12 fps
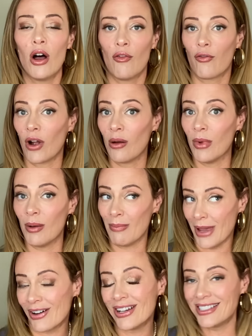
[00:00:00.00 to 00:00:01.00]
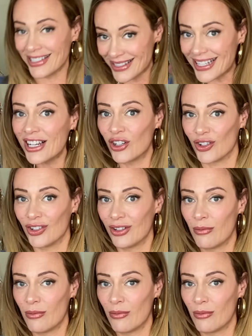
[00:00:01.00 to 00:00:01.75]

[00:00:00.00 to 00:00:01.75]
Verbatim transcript: from married to single.